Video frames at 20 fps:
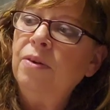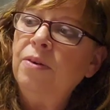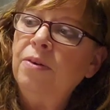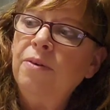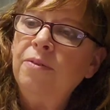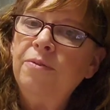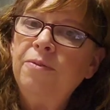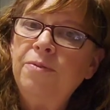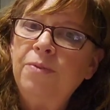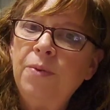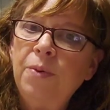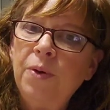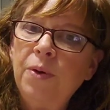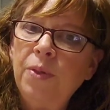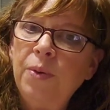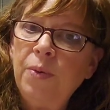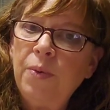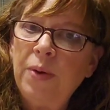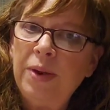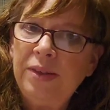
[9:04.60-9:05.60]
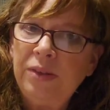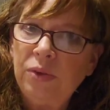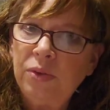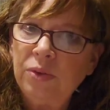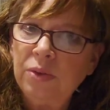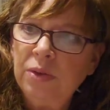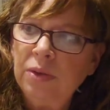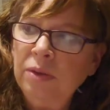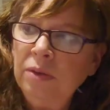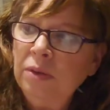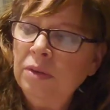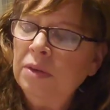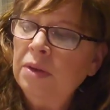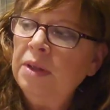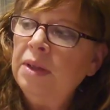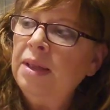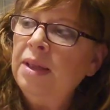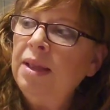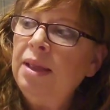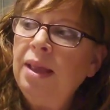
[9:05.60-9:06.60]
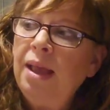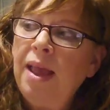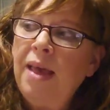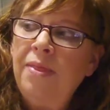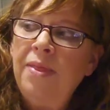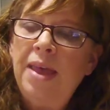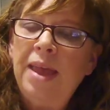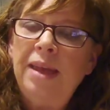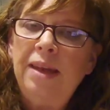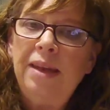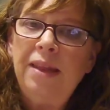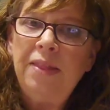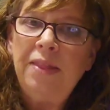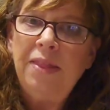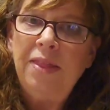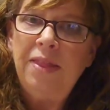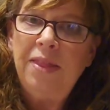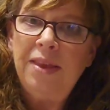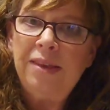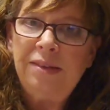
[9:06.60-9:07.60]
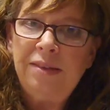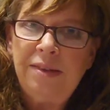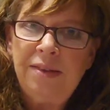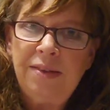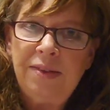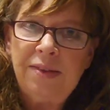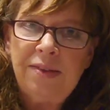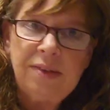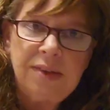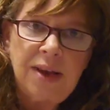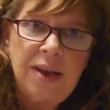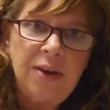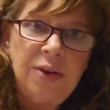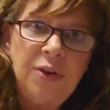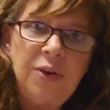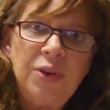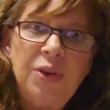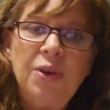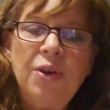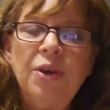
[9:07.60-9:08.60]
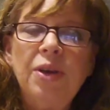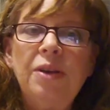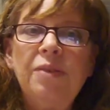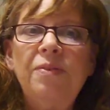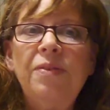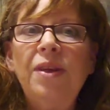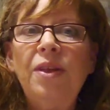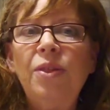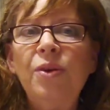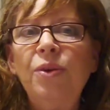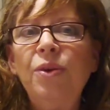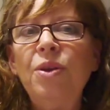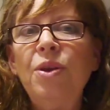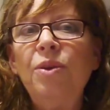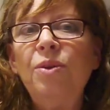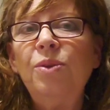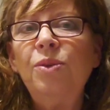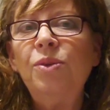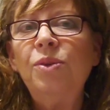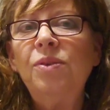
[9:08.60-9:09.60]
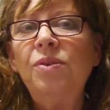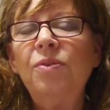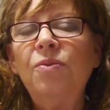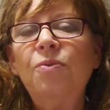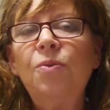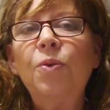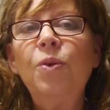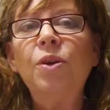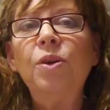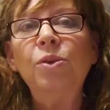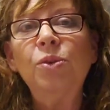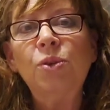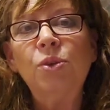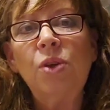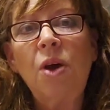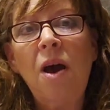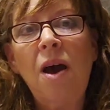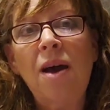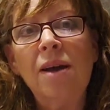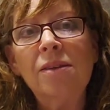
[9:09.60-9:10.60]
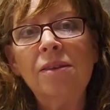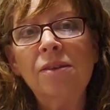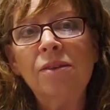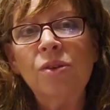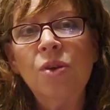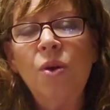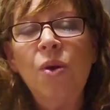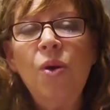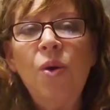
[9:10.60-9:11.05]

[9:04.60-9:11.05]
for the oyster. And then this in the center, you could have either used for your sauce